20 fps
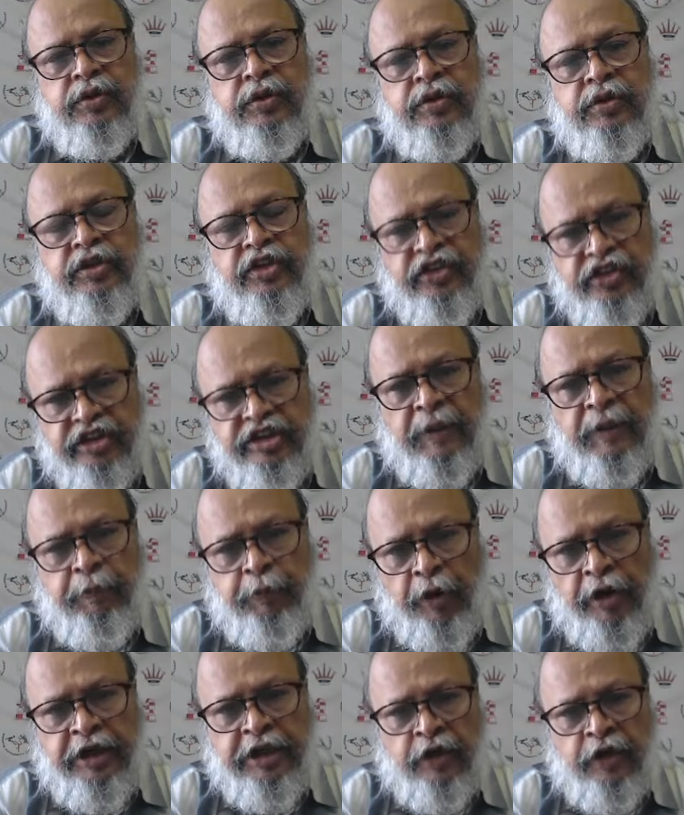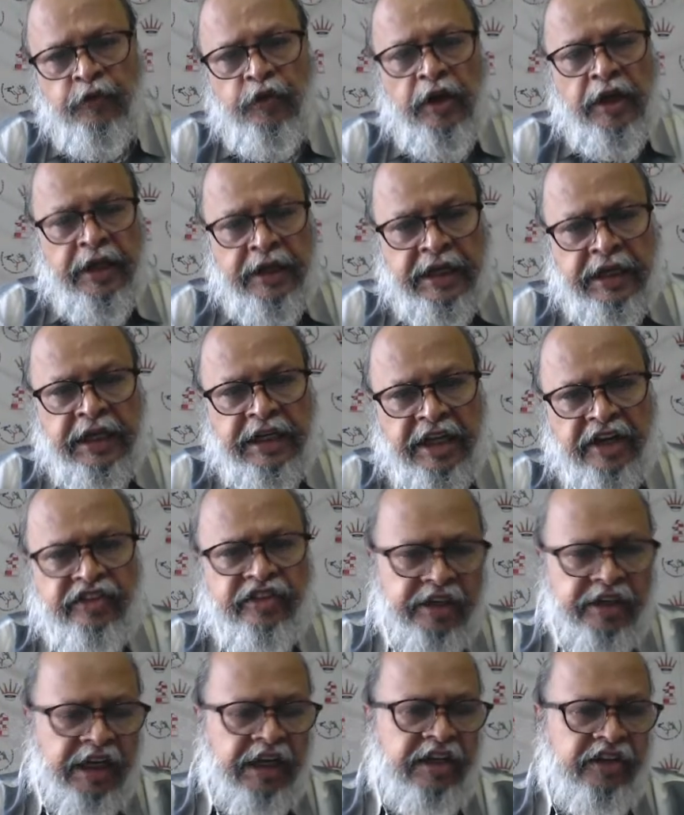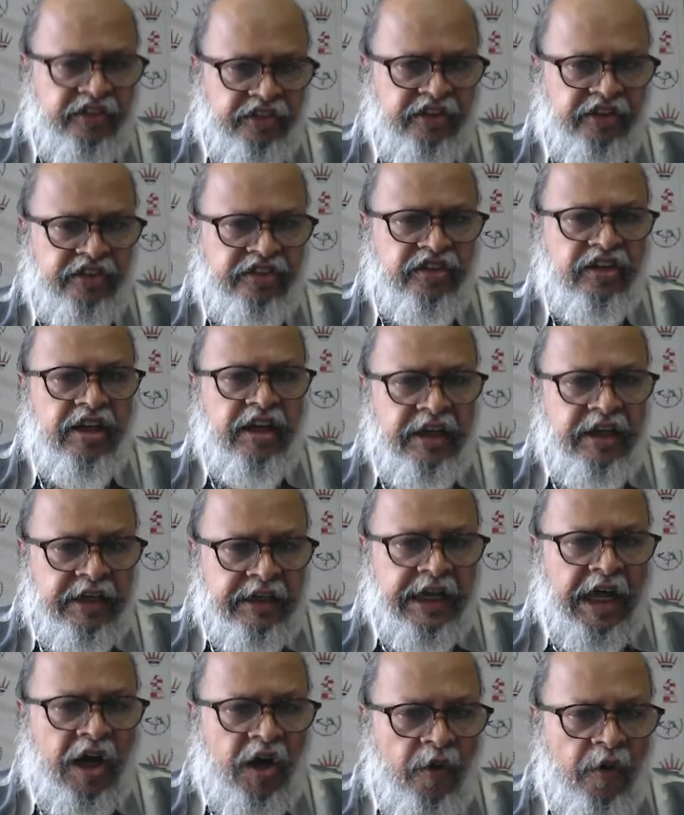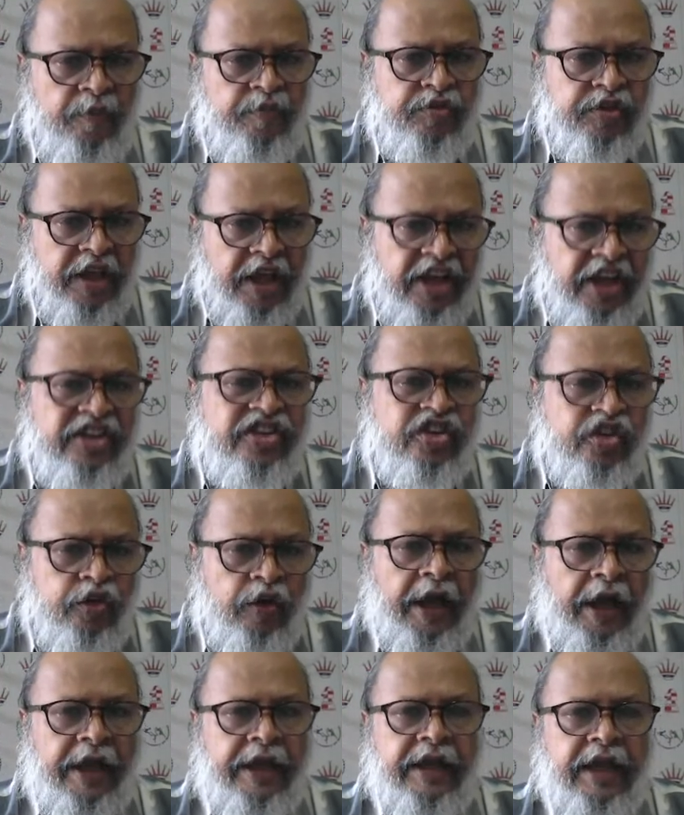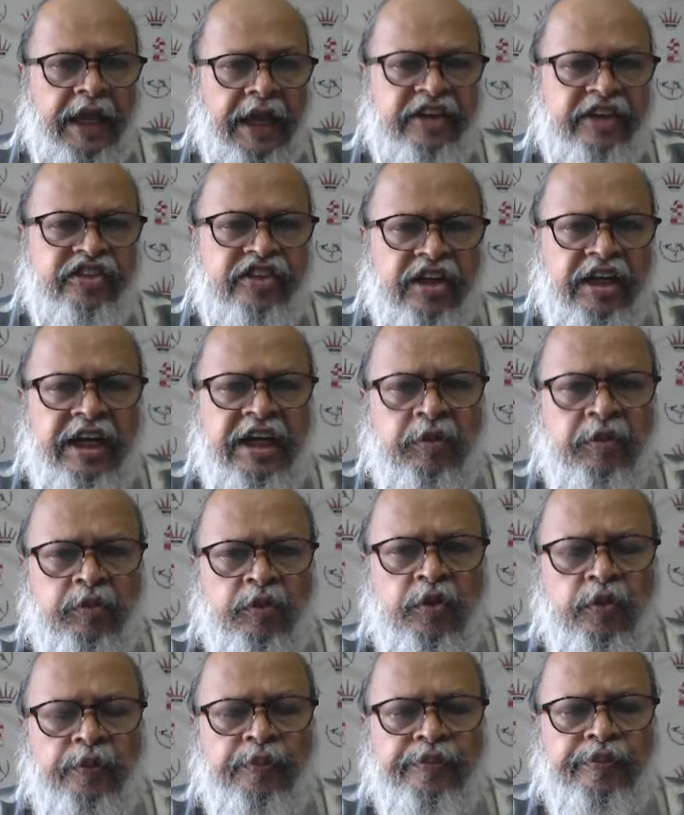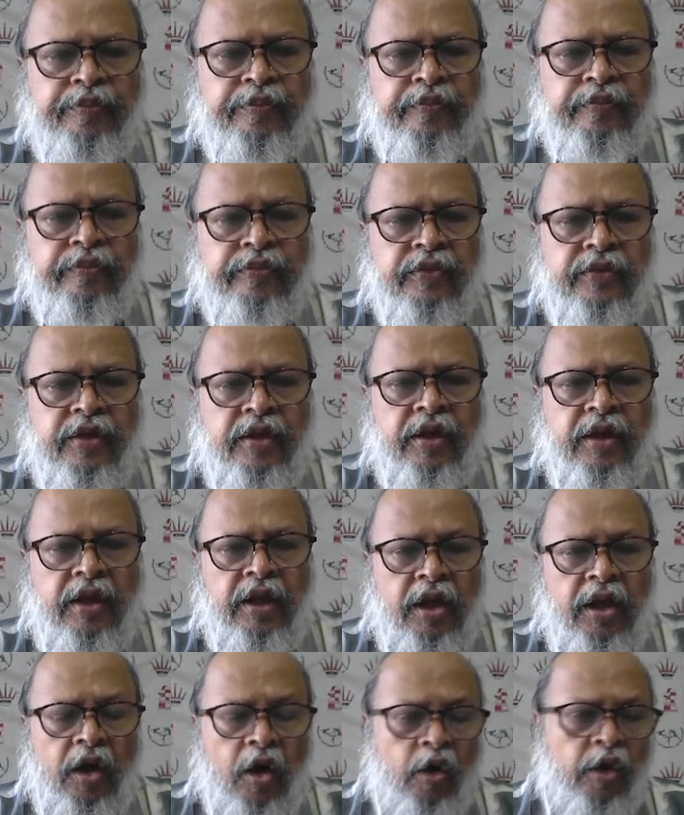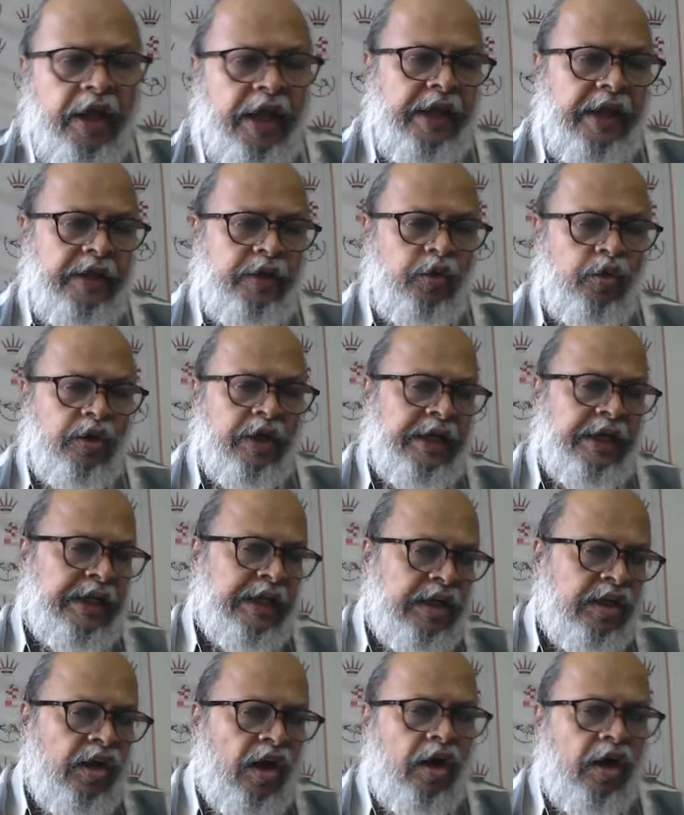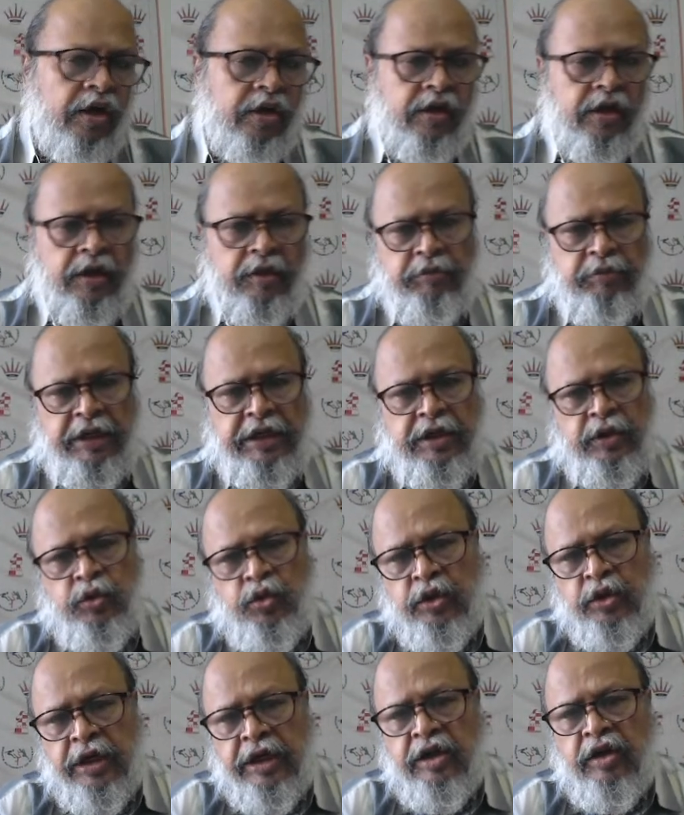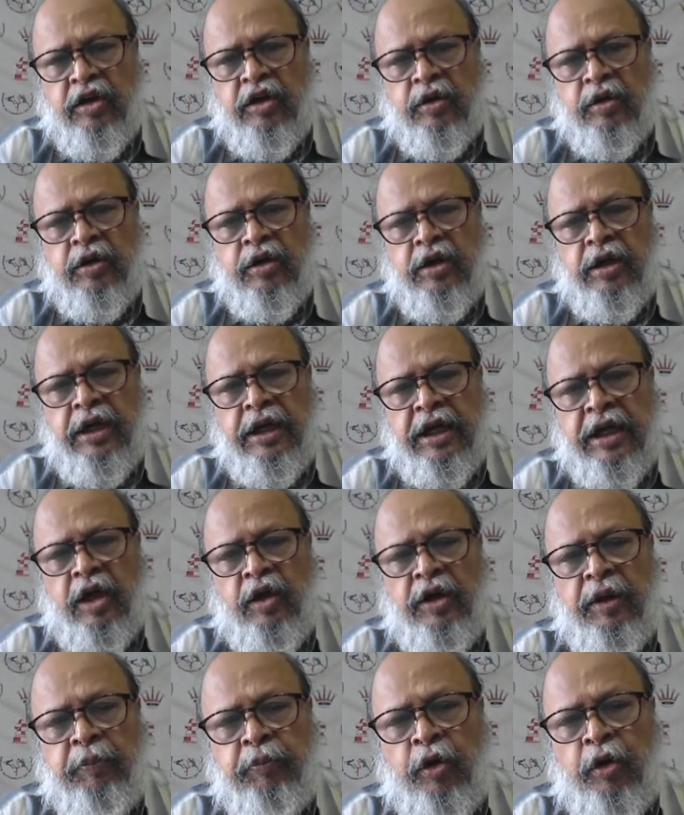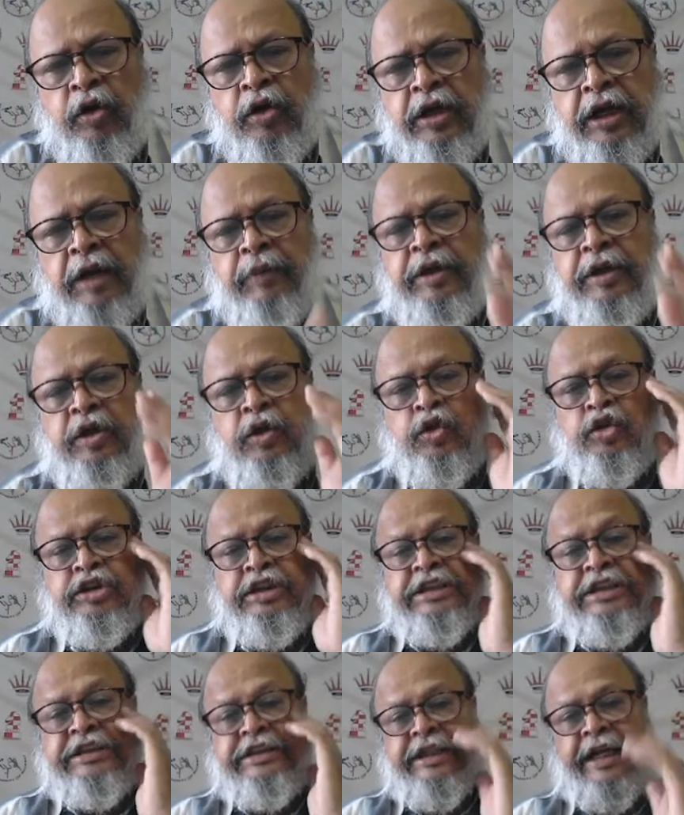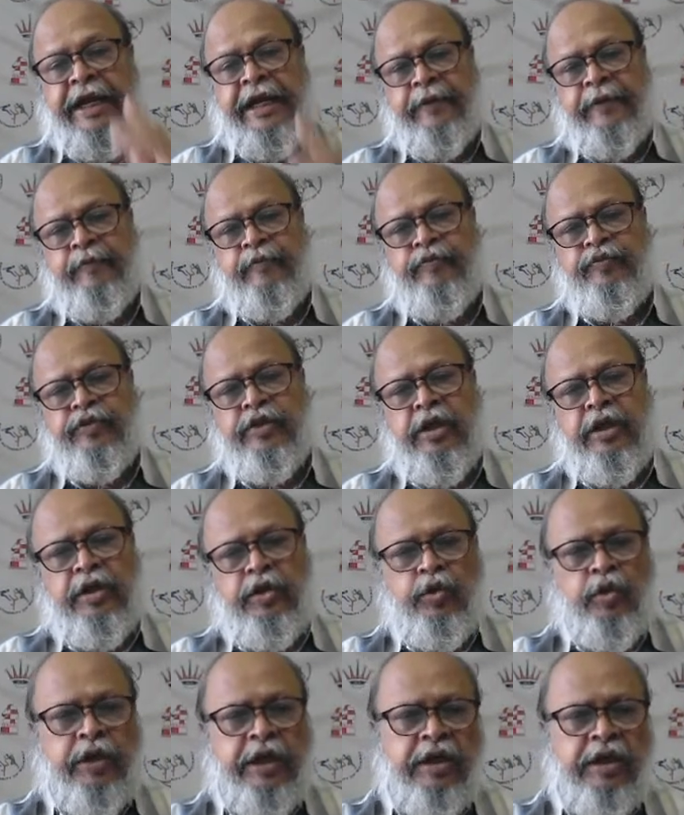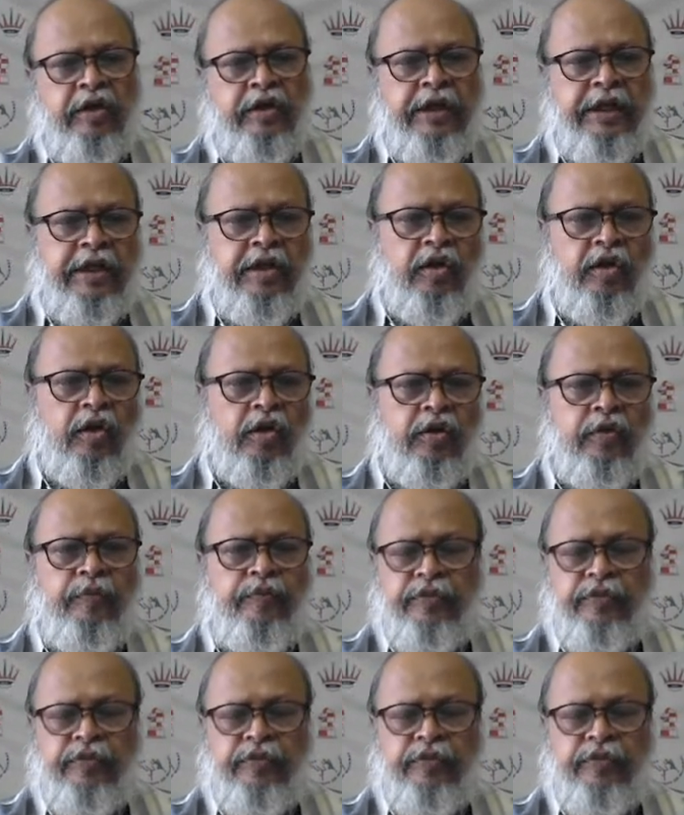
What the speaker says: This is the point of Geller's analysis. Now h5, excellent move. Okay, you can ignore, but you cannot allow a pawn coming to 6th rank. You cannot ignore.